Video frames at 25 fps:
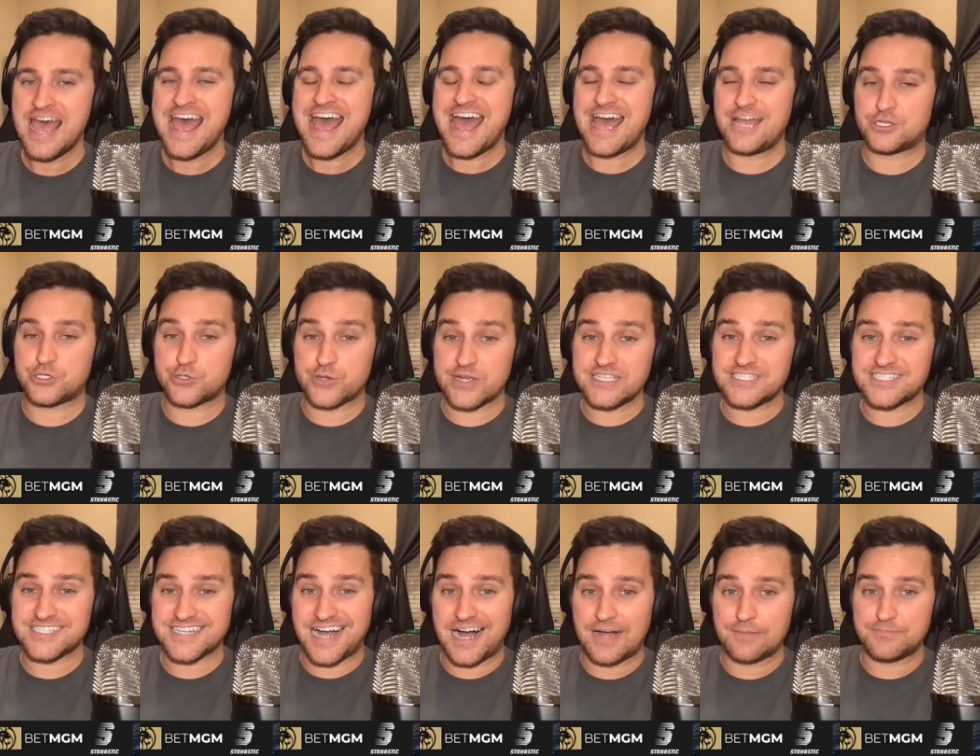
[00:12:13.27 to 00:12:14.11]
and
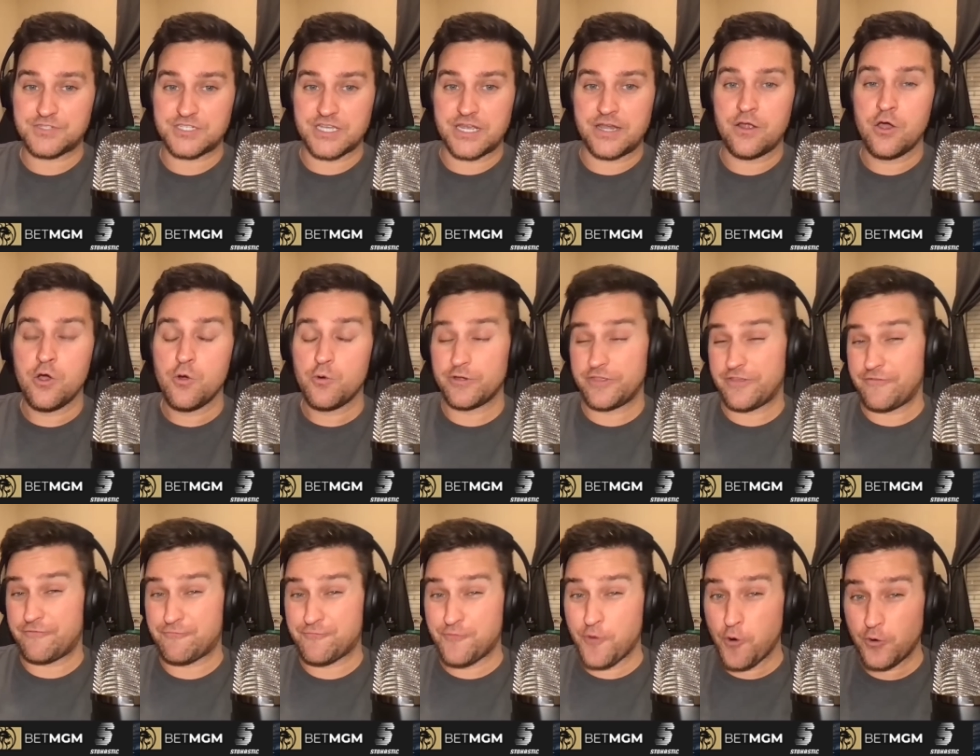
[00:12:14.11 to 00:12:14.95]
Trayce Thompson with
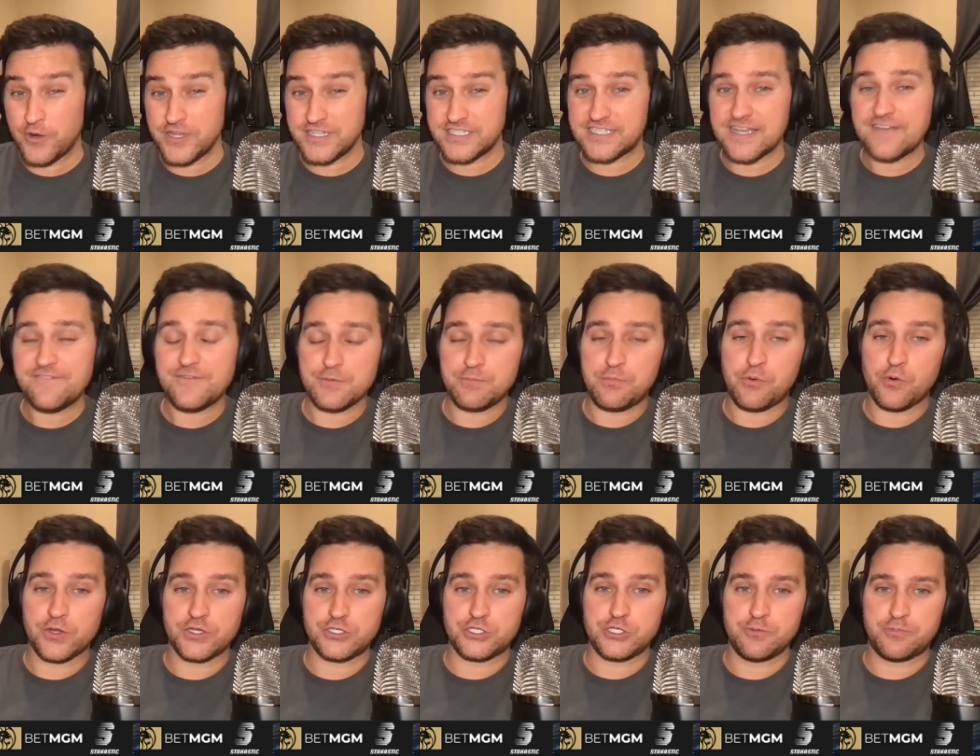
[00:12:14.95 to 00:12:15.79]
a
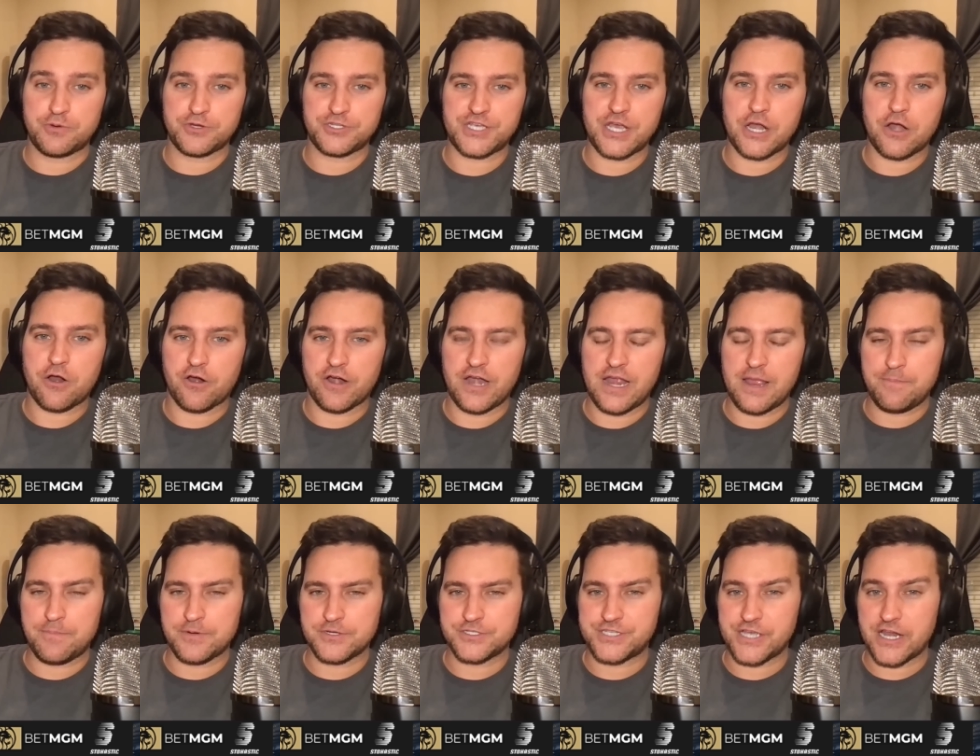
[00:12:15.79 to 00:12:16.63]
47.2% hard hit
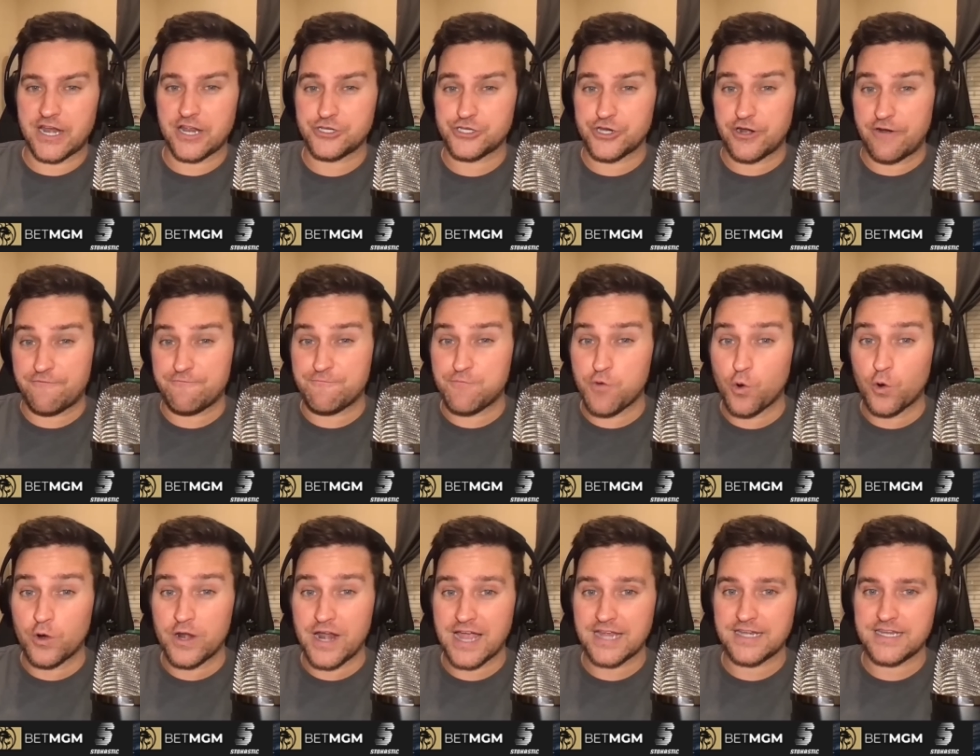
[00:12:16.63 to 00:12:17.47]
percentage and a
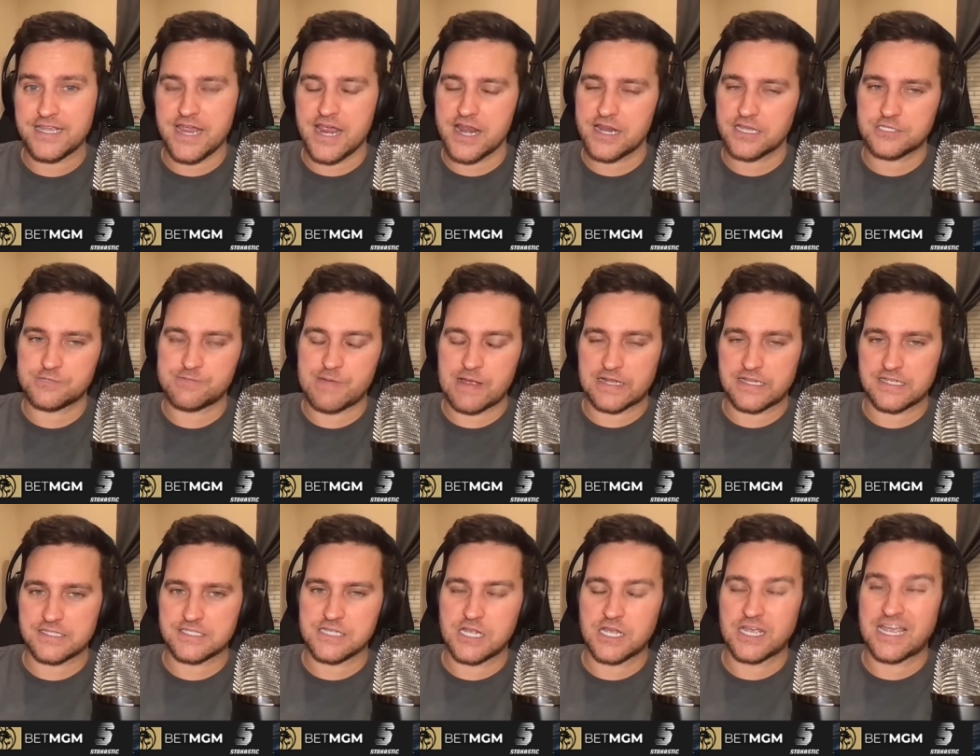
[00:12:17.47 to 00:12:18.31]
498
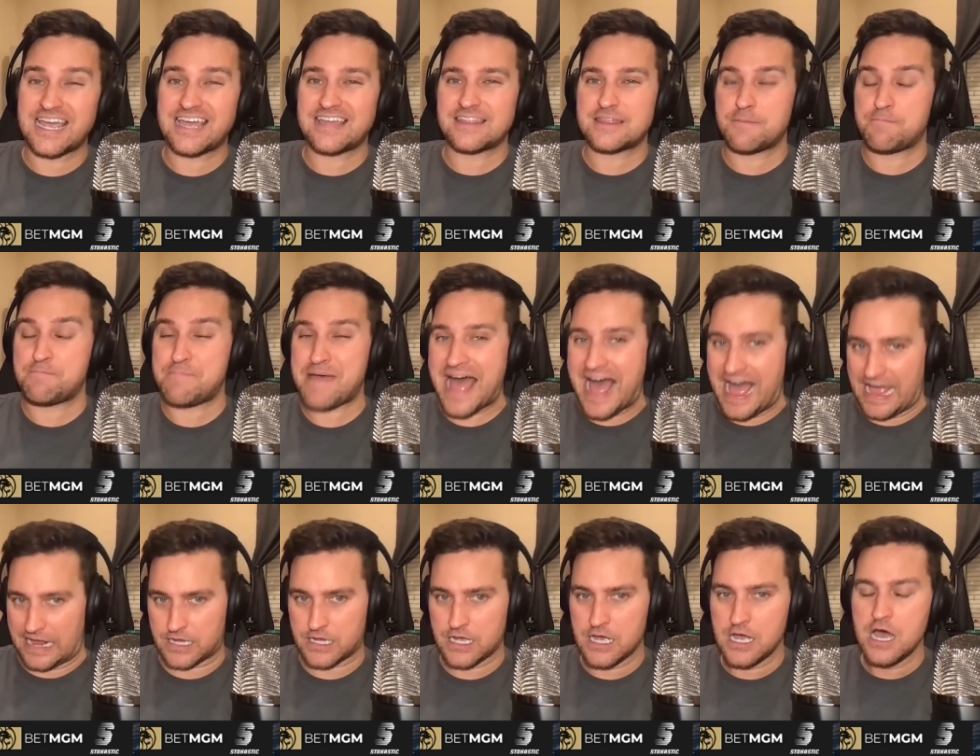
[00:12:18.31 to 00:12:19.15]
expected slugging at the
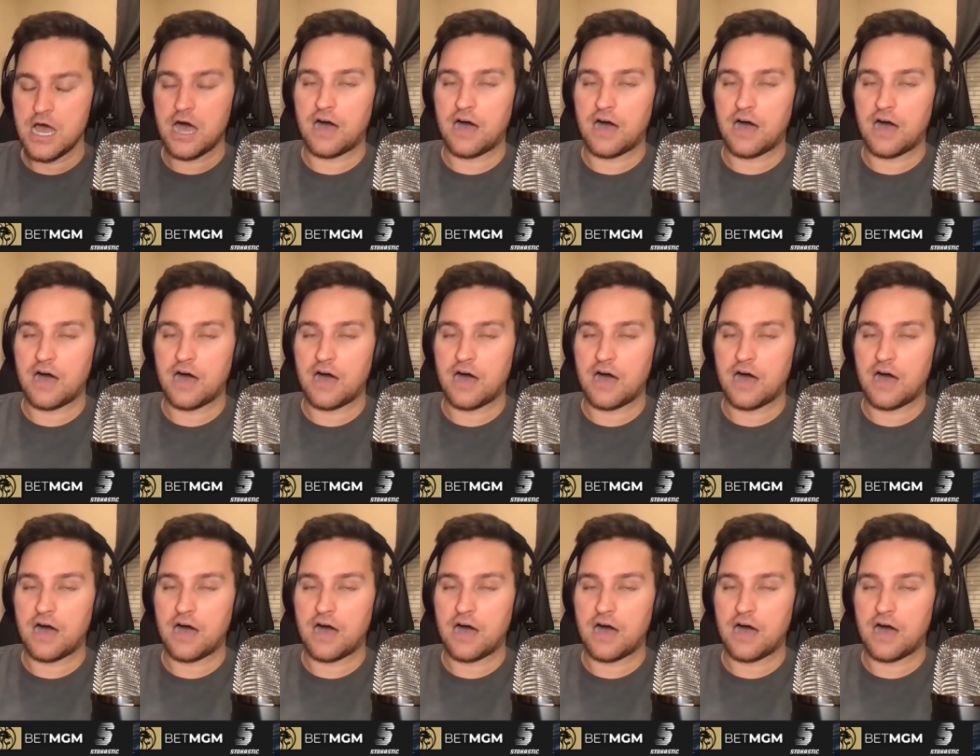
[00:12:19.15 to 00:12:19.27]
back